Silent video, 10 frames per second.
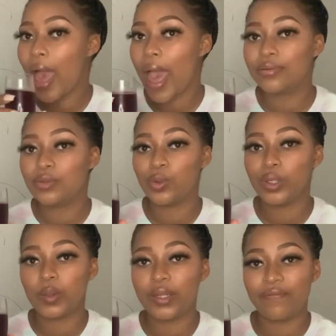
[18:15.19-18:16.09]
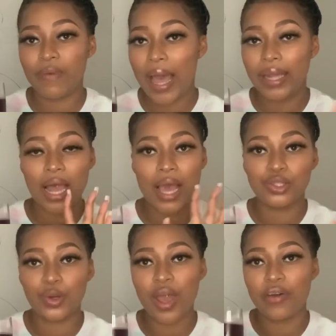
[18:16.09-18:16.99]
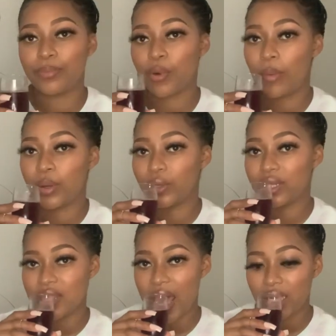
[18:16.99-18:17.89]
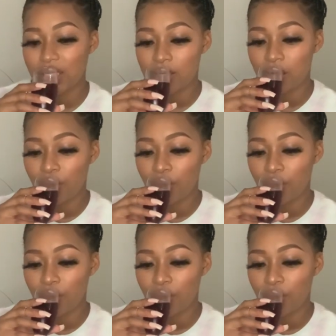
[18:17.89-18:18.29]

absolutely fine. I don't have a problem with that.